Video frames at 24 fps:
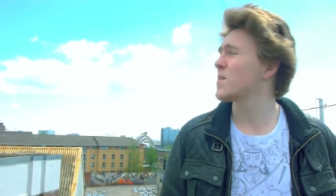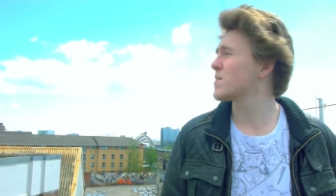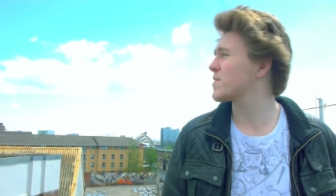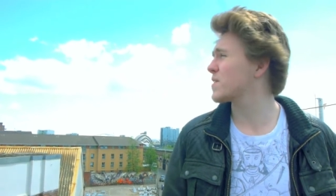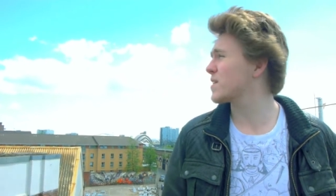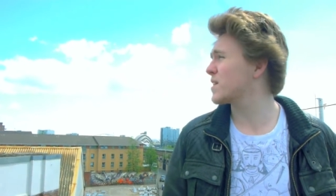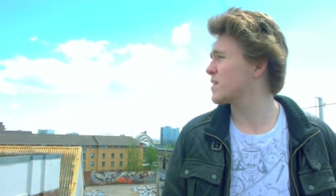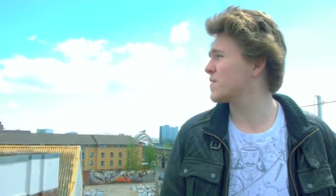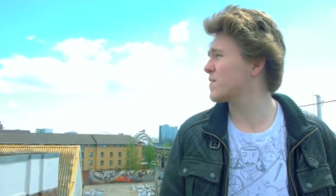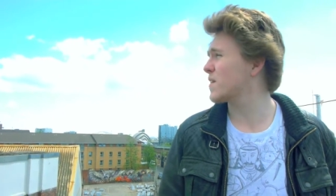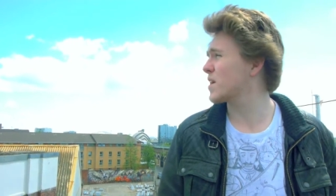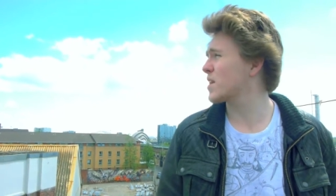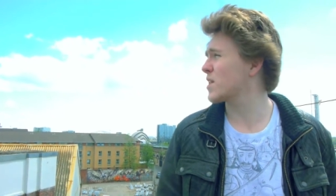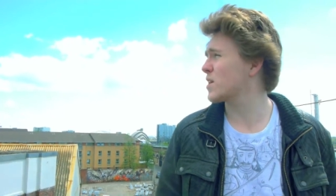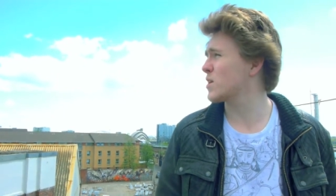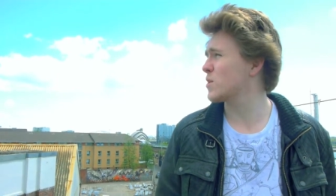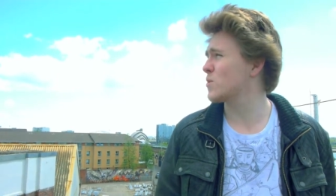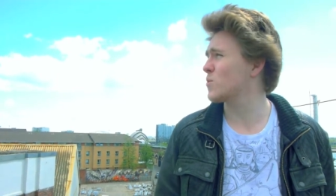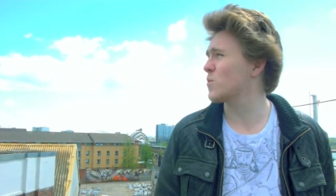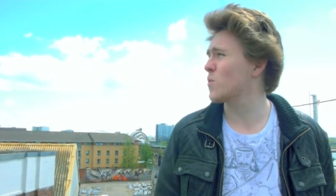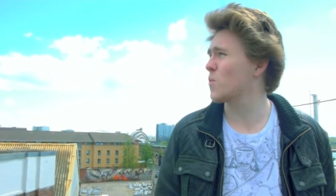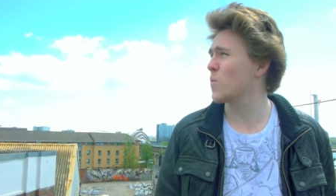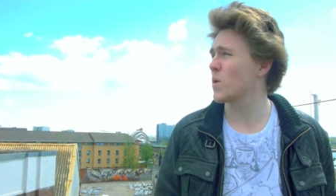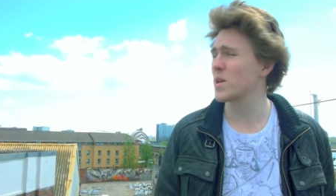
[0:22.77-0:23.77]
The very
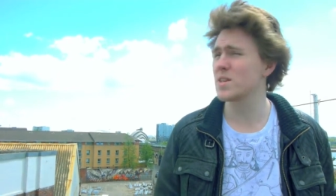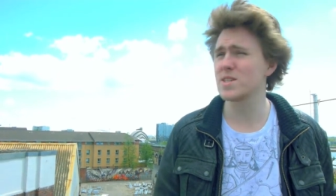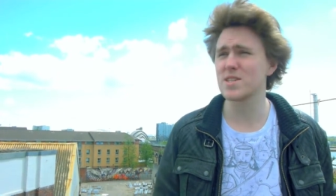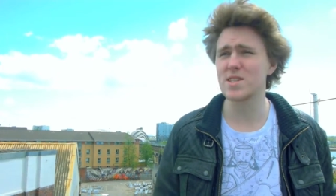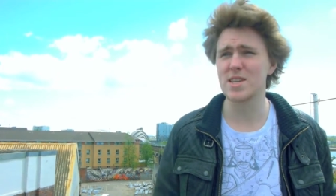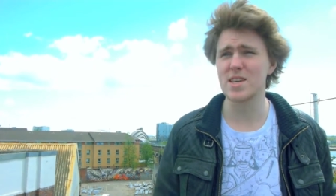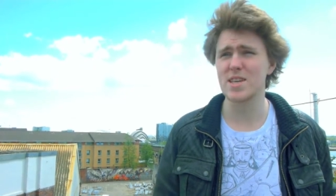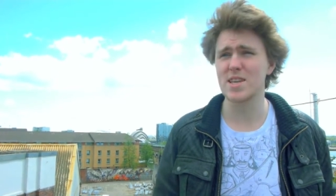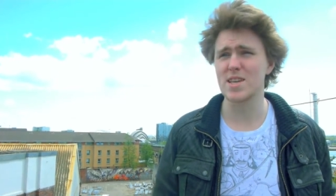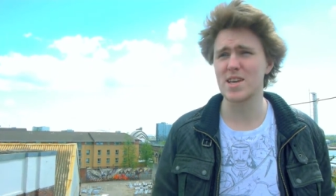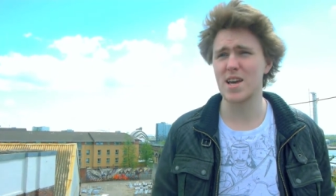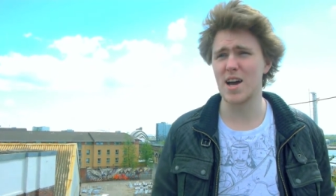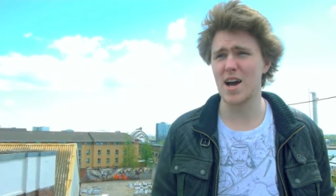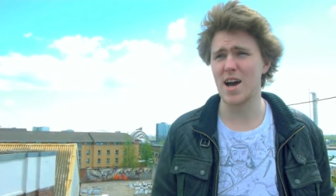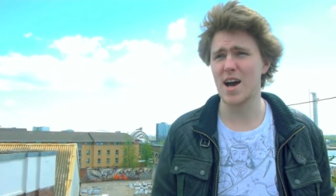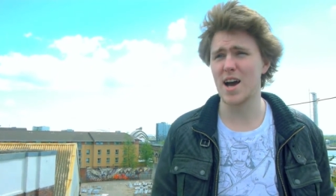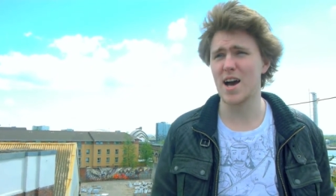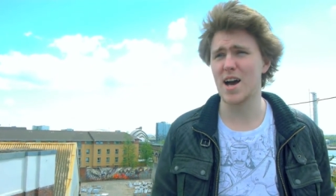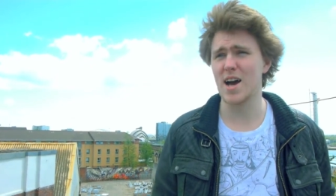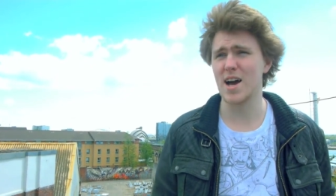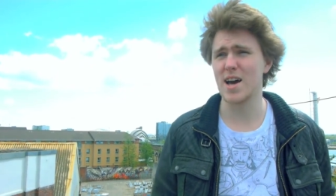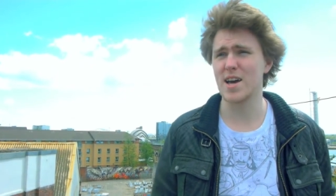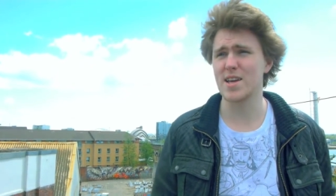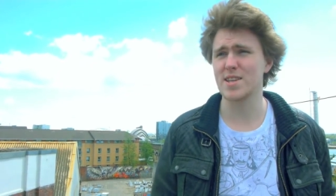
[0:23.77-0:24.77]
windy
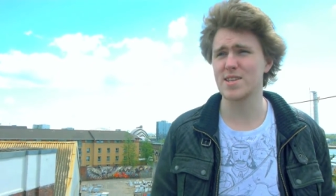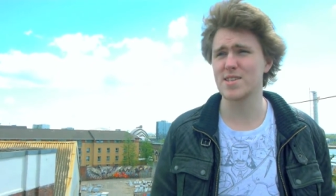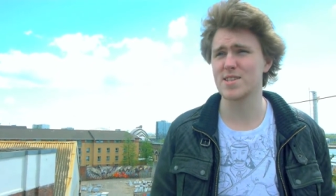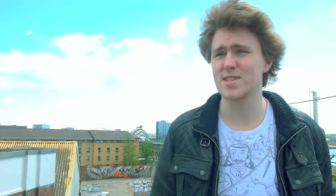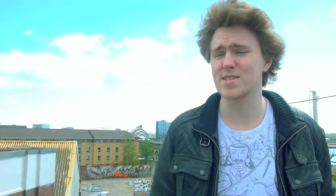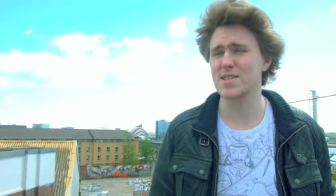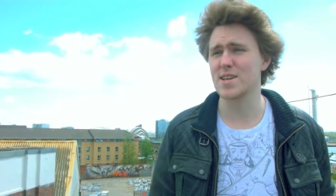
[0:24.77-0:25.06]
and